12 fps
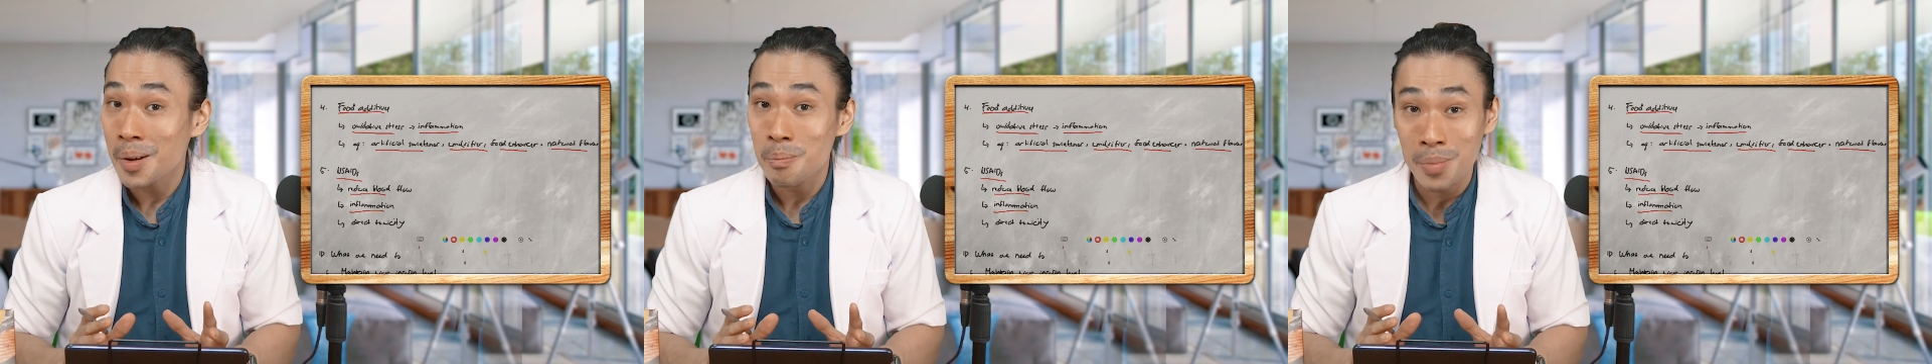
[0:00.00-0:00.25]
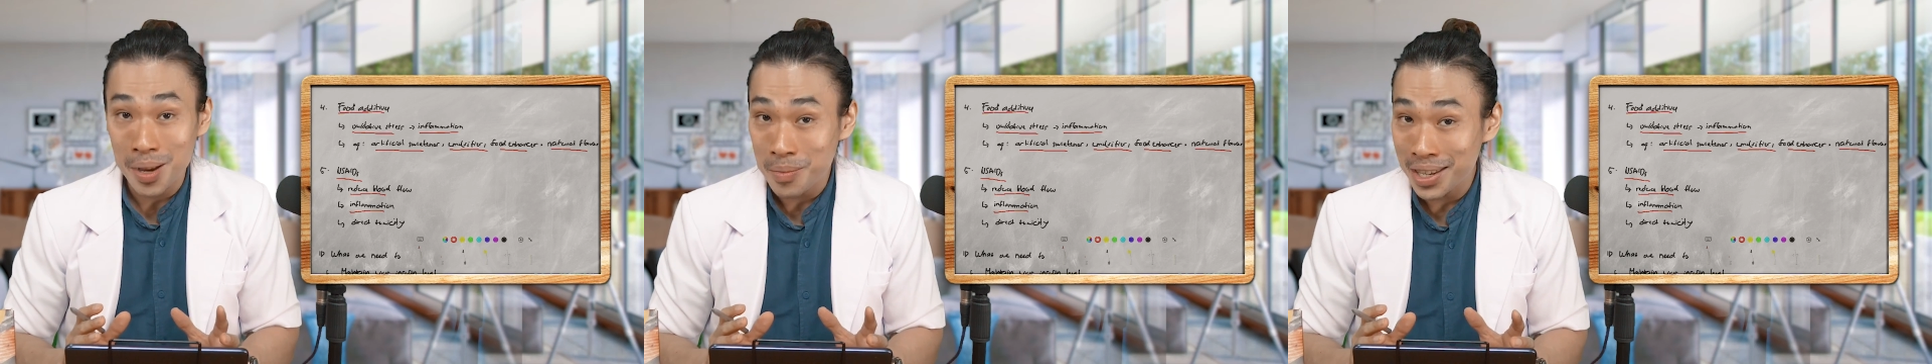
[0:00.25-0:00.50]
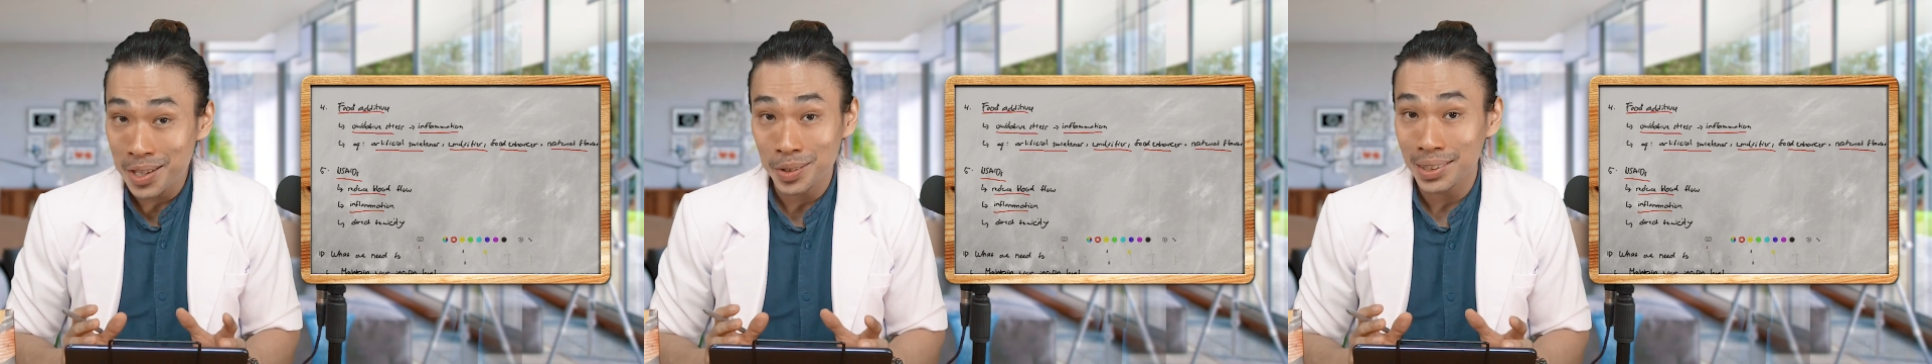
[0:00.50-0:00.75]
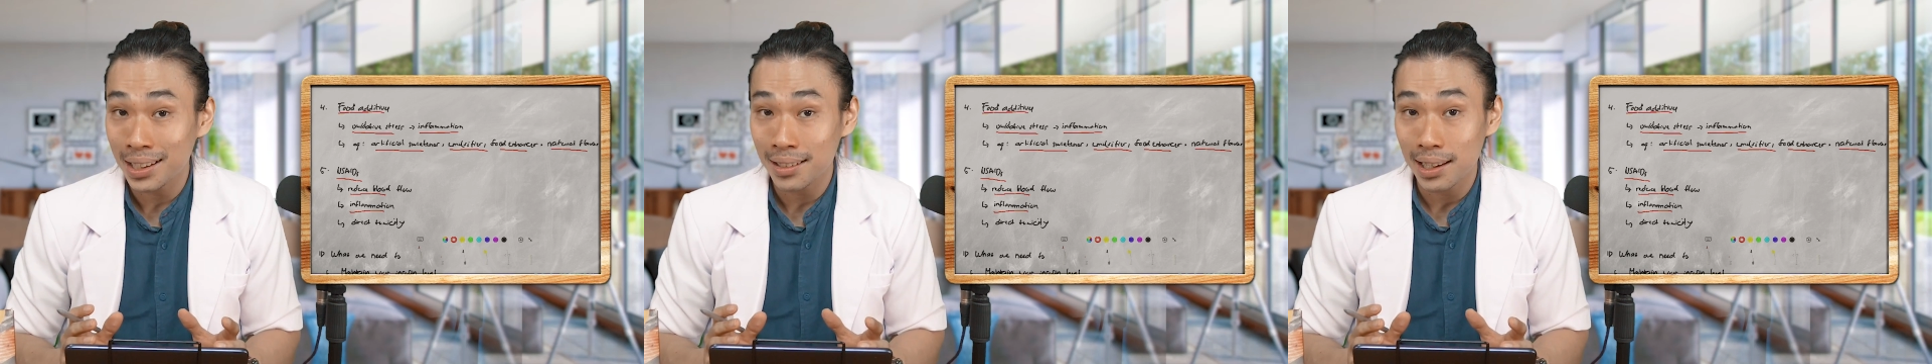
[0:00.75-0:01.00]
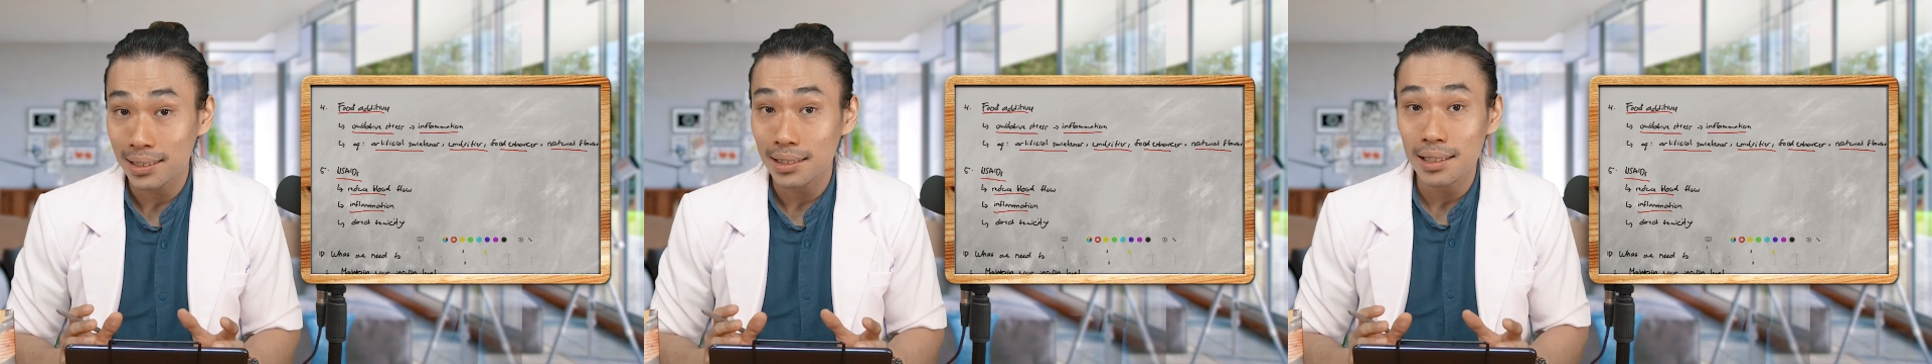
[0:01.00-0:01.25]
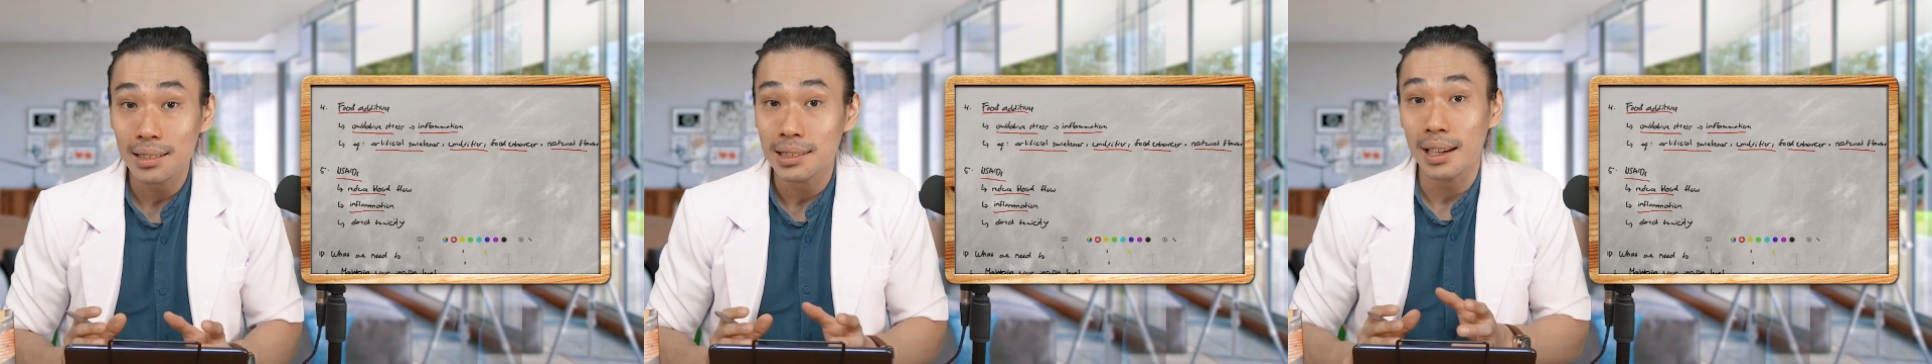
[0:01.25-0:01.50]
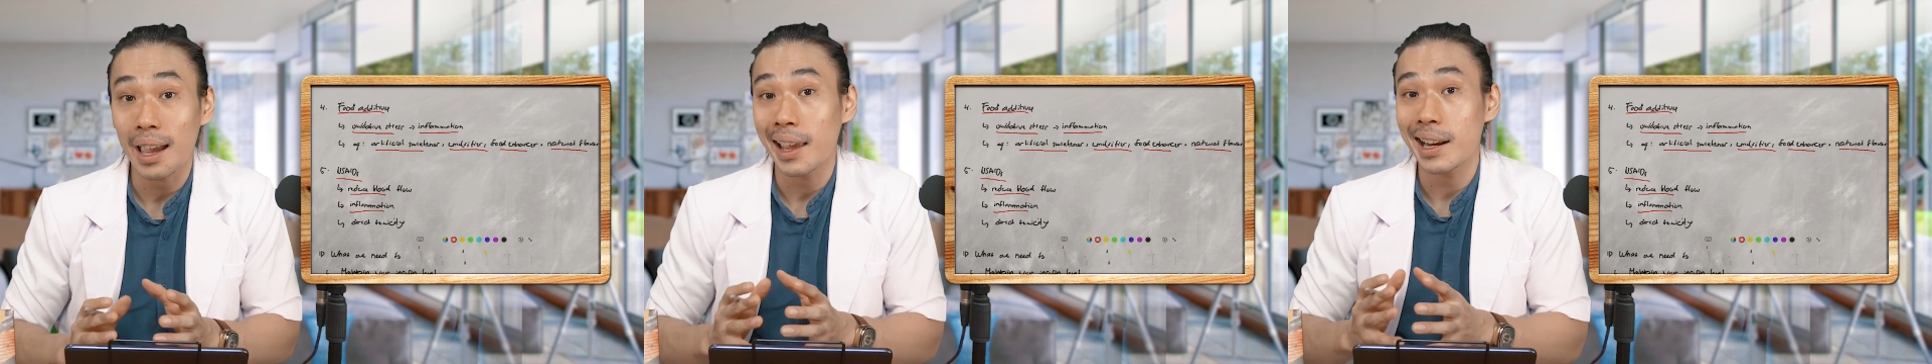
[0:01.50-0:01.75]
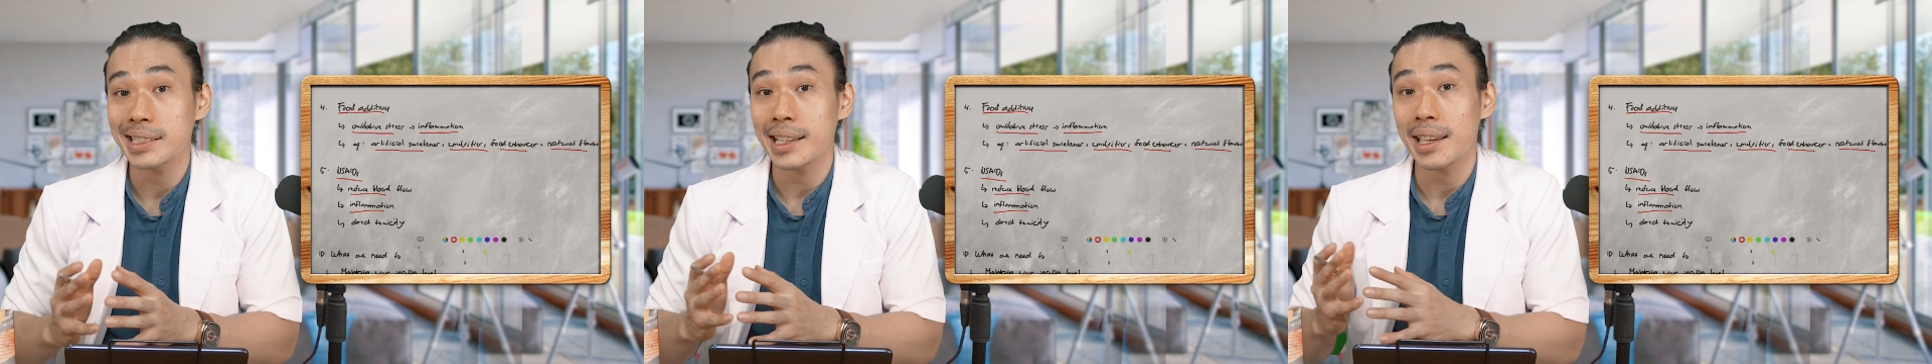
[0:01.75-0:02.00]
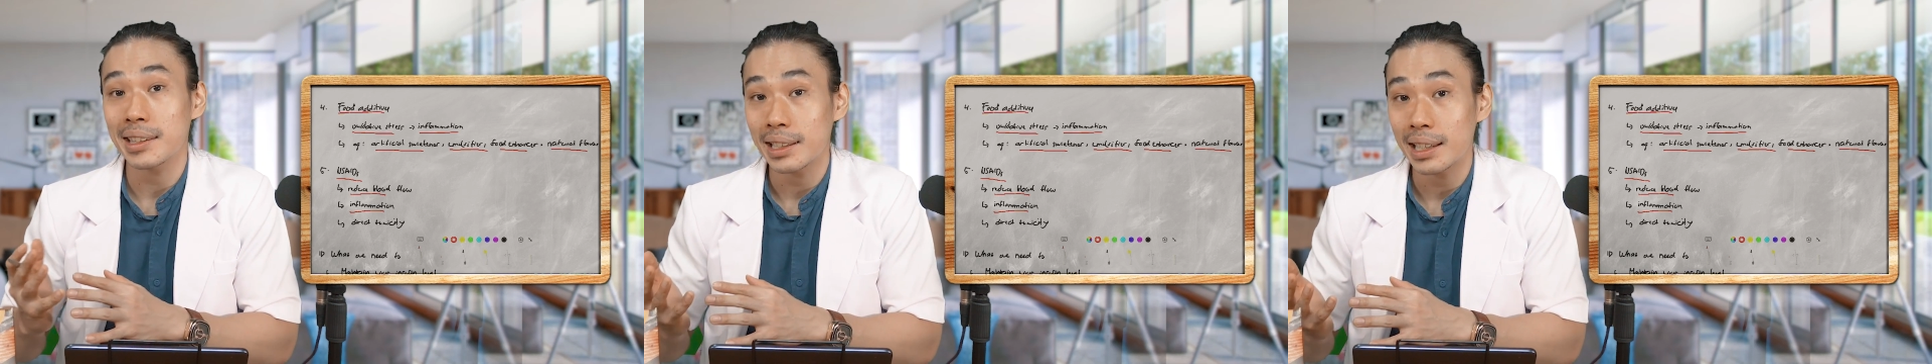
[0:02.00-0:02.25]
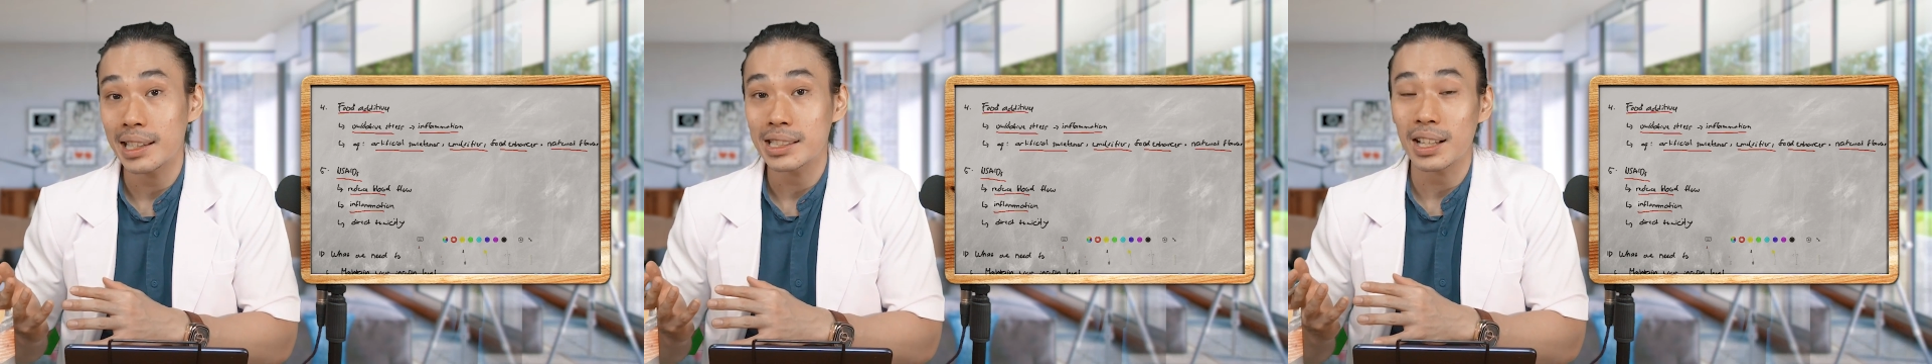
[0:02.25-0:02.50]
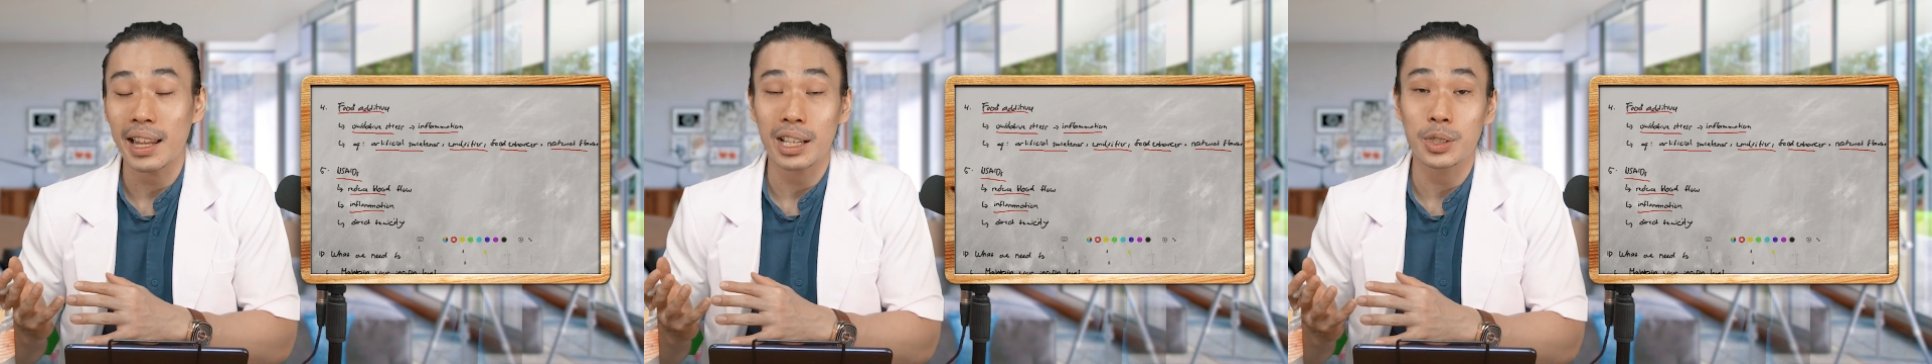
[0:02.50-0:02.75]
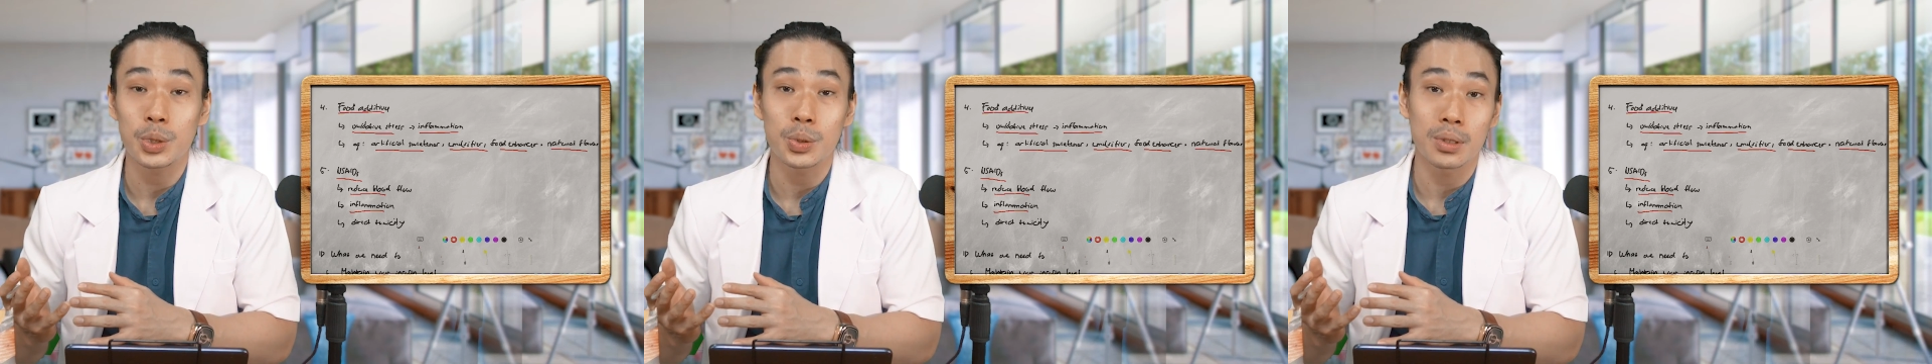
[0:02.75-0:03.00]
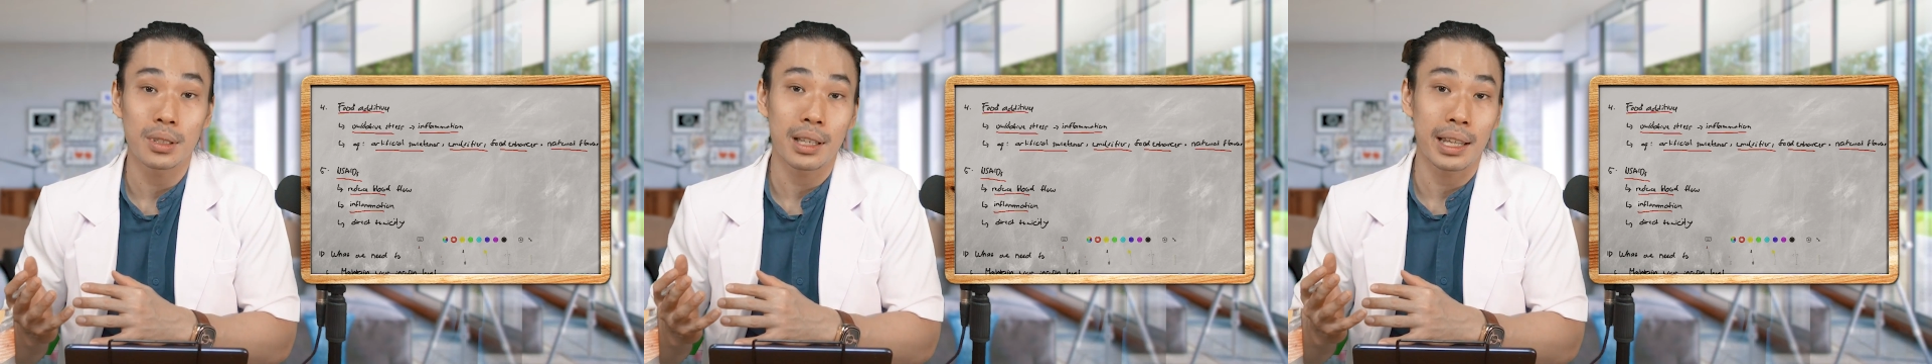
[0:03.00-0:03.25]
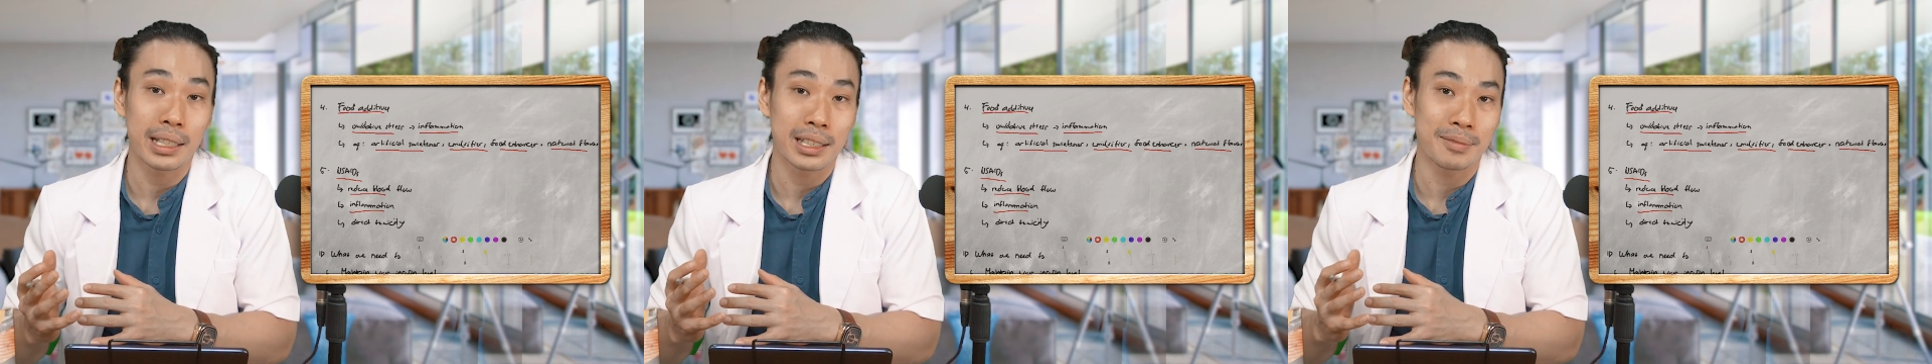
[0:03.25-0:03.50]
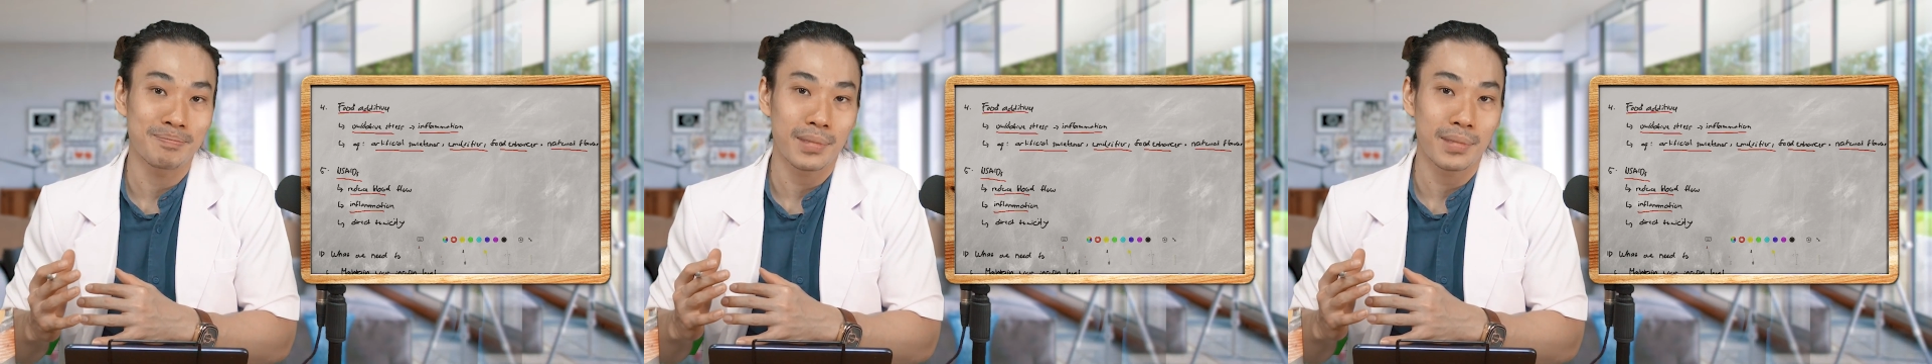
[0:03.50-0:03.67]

Maybe you think that the NSAID is like to like